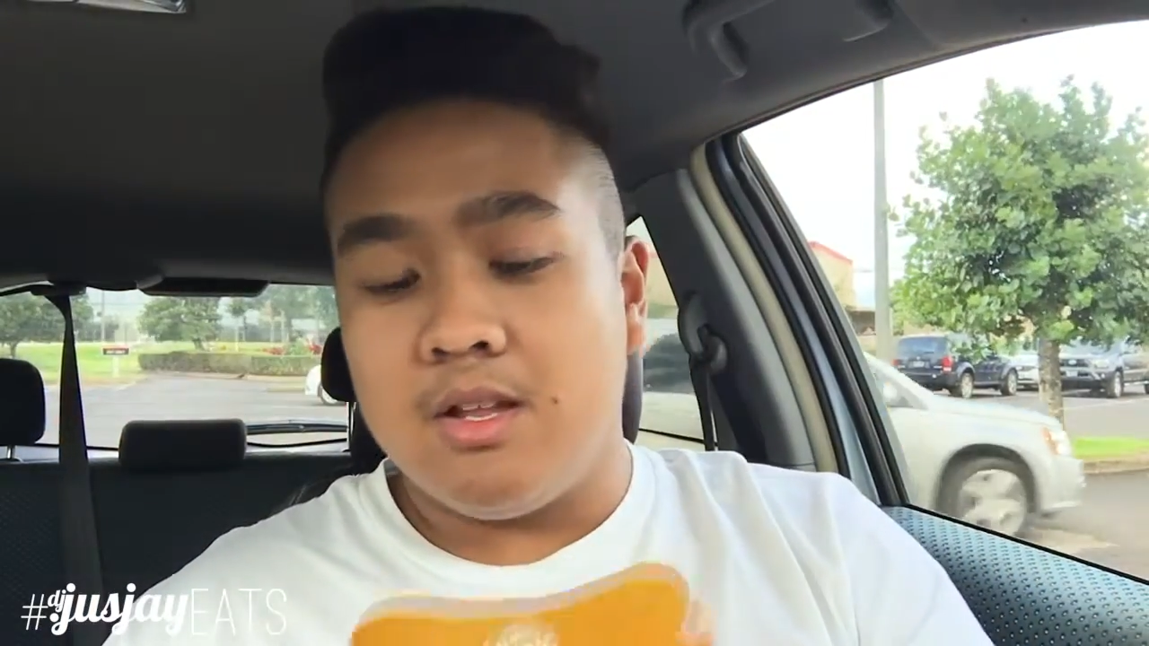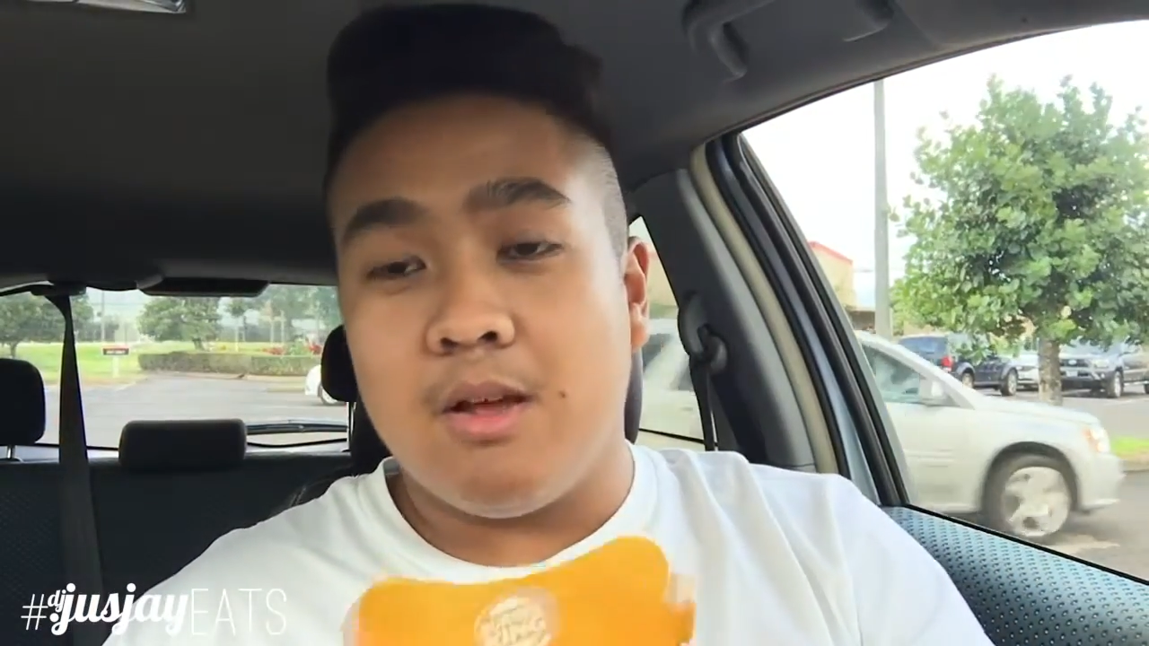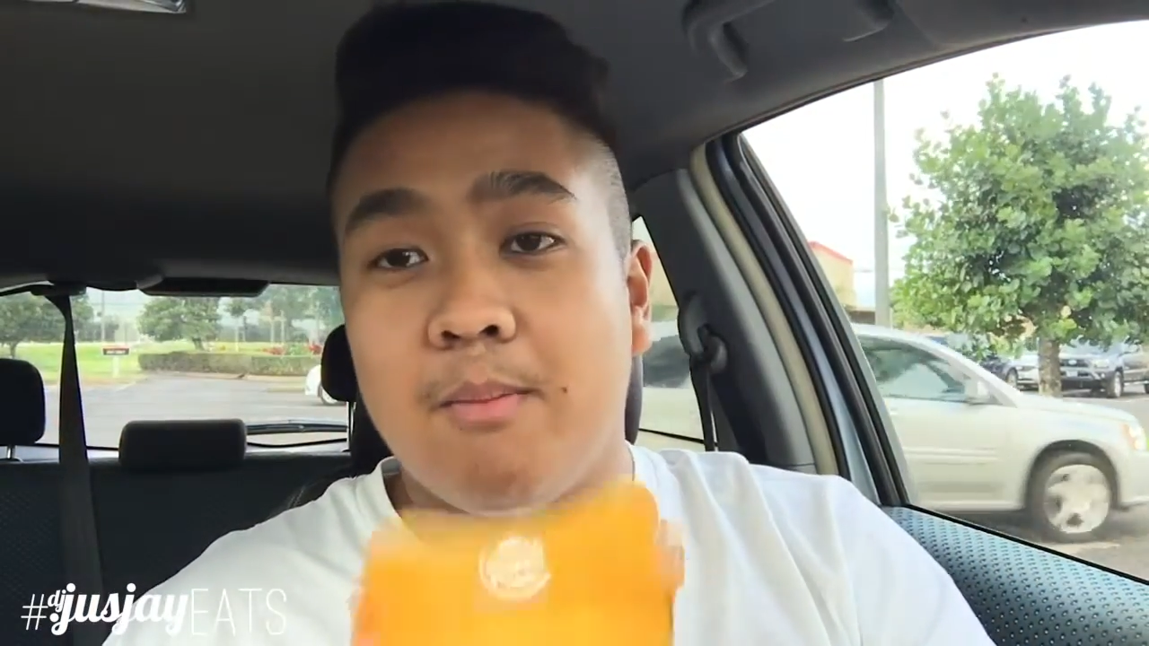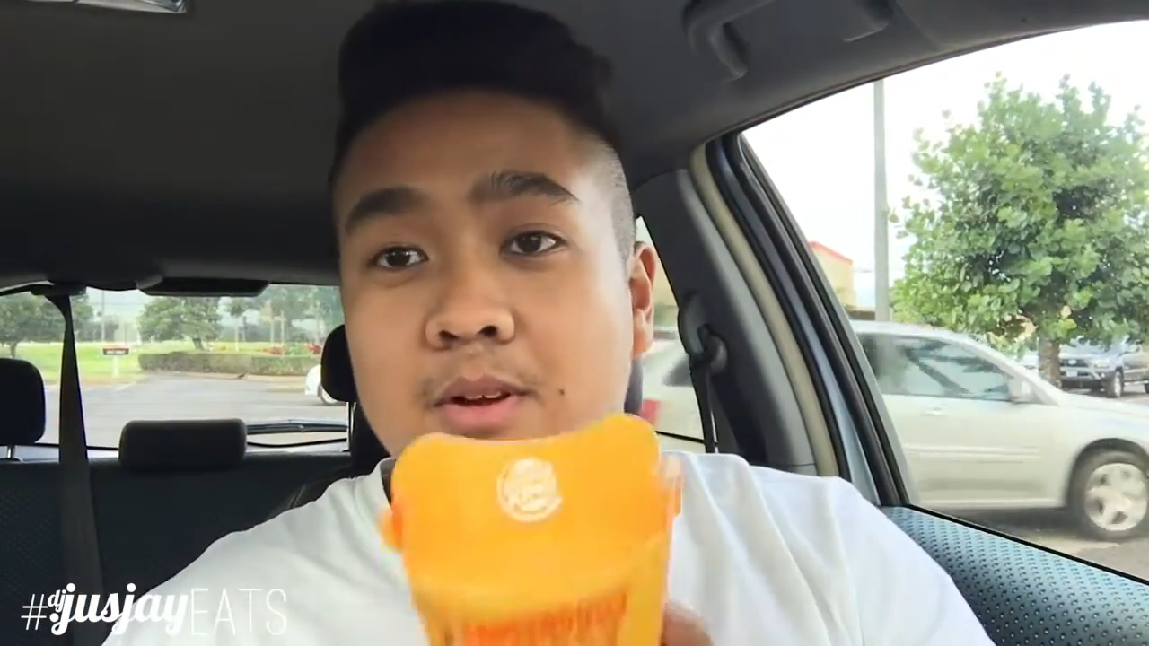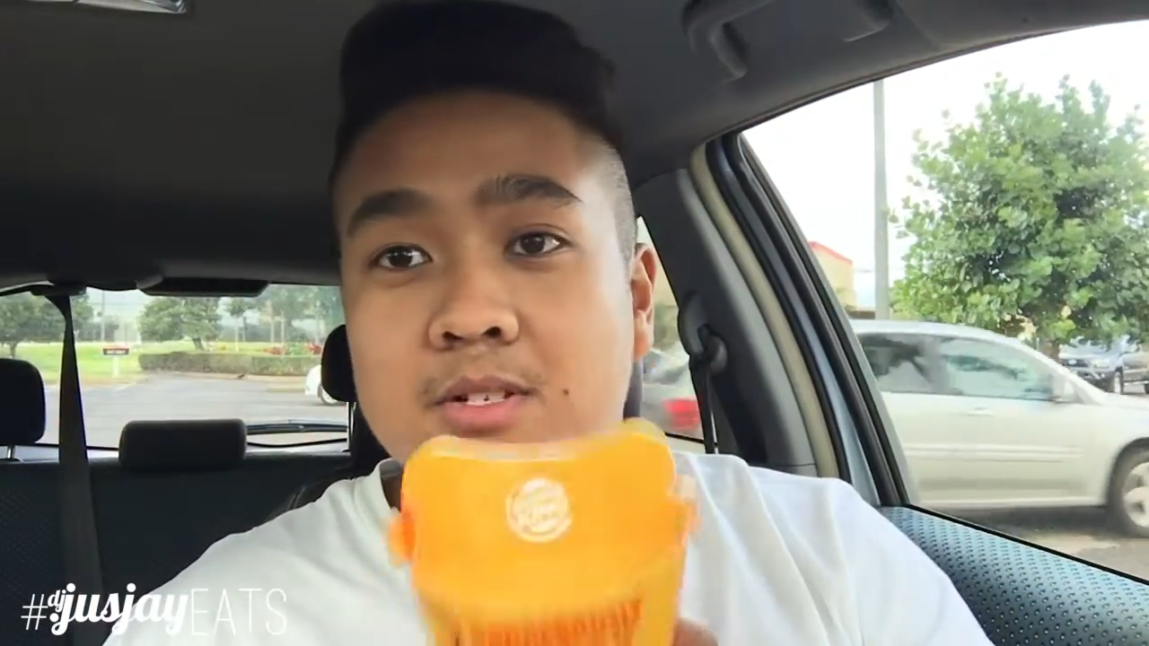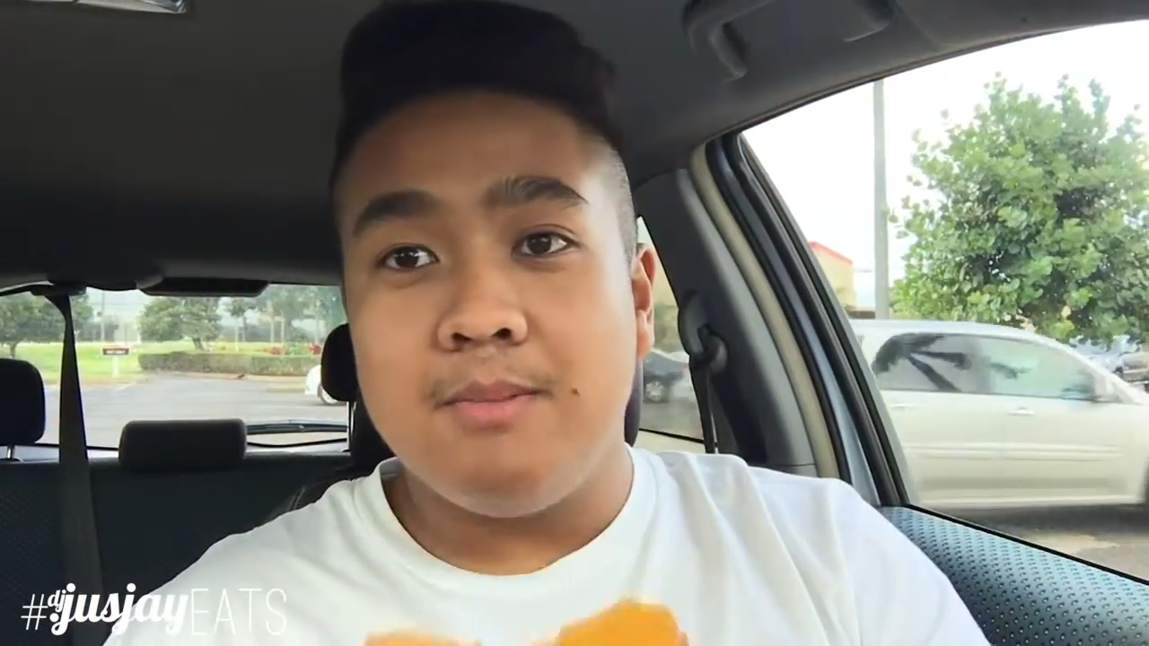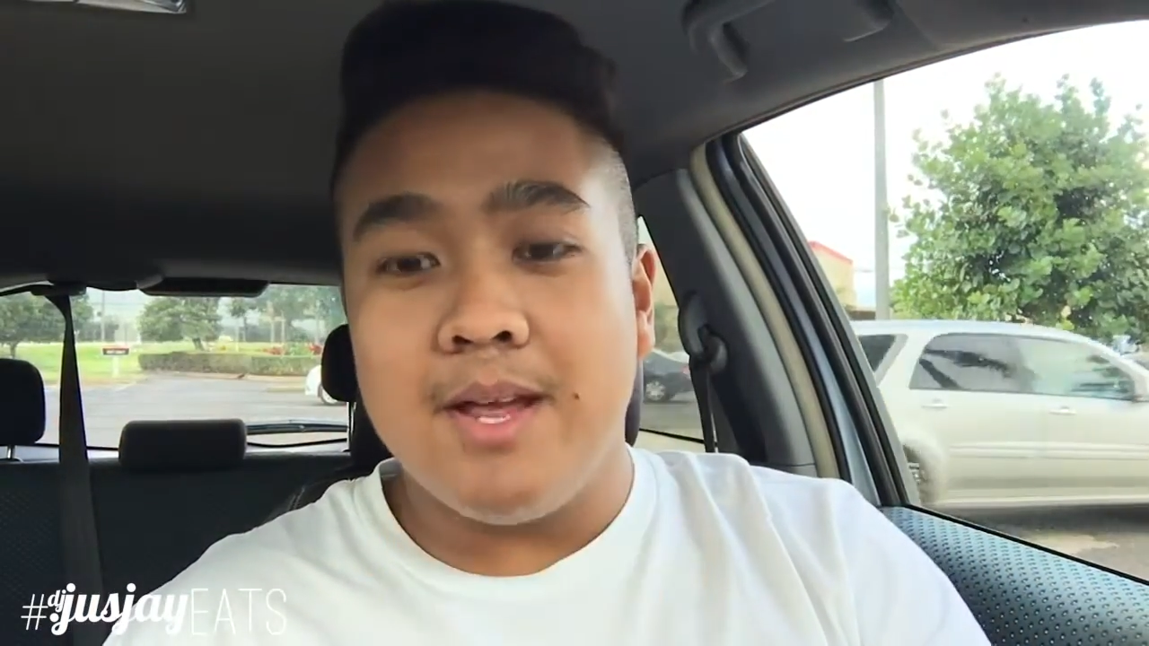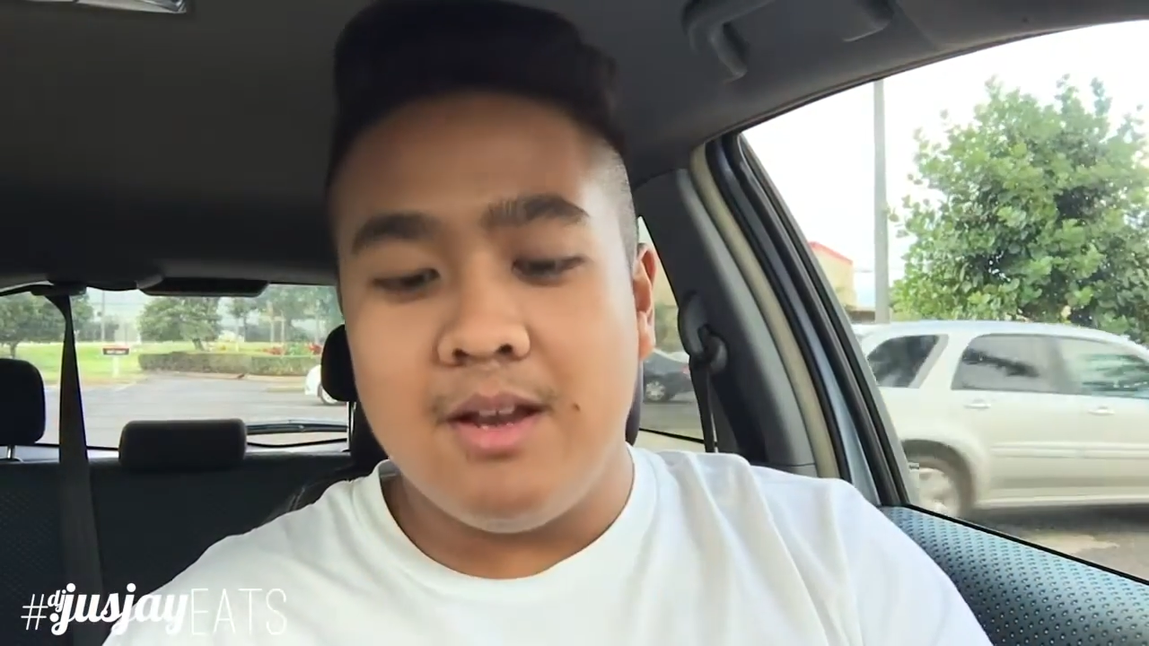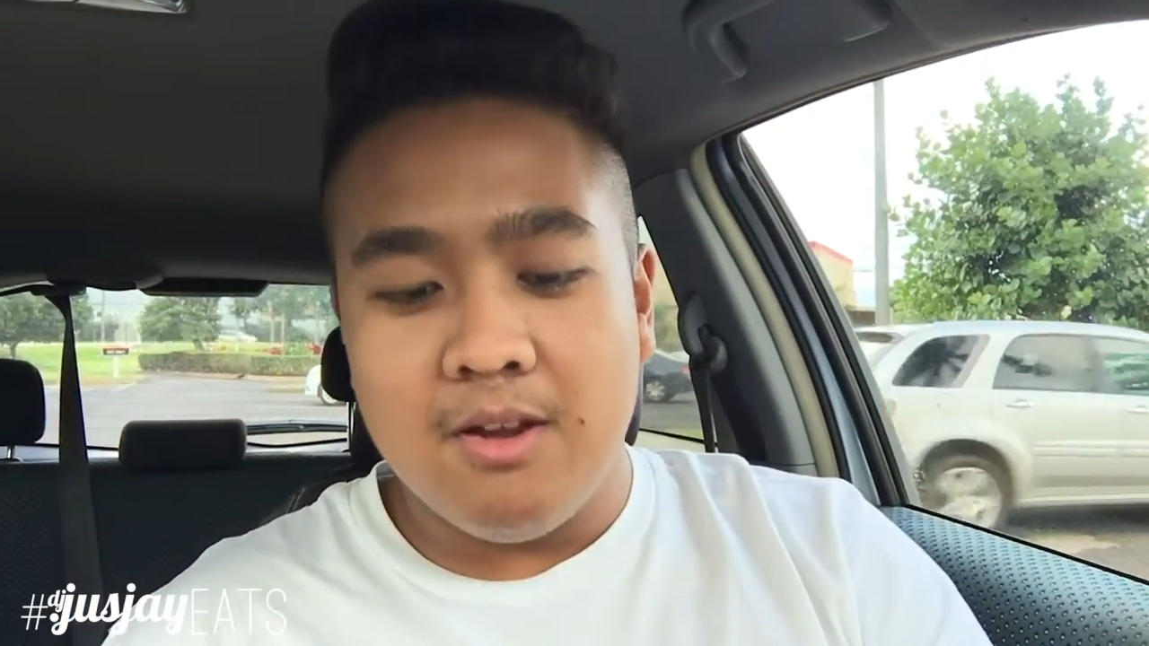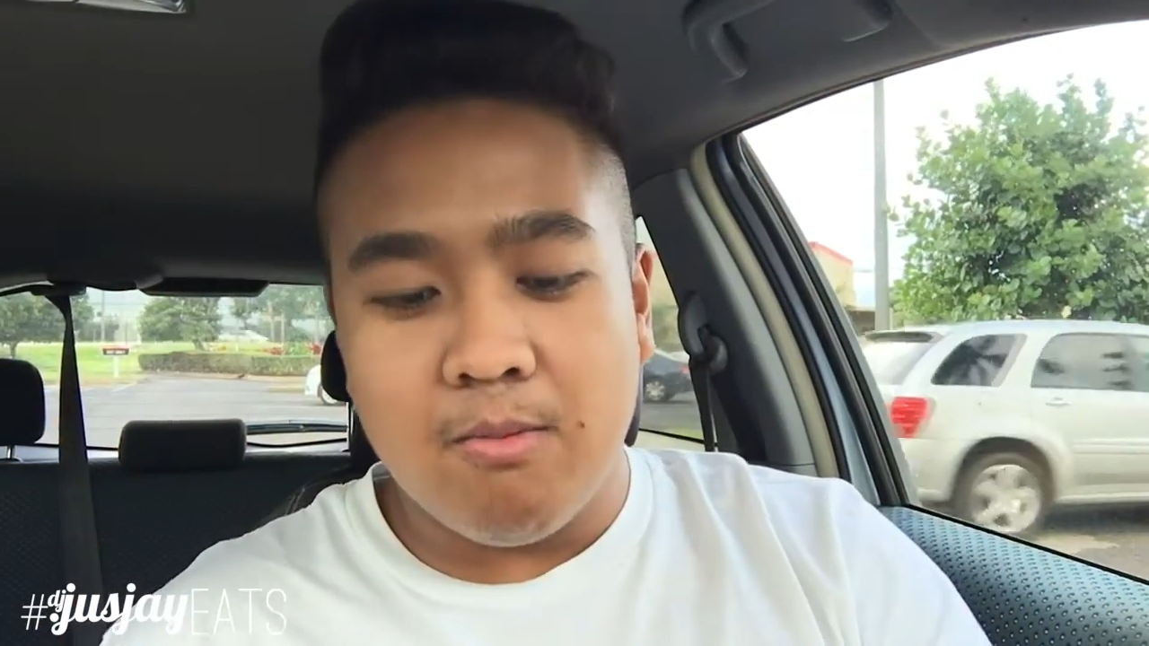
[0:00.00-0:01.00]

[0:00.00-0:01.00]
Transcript: The commercial made it look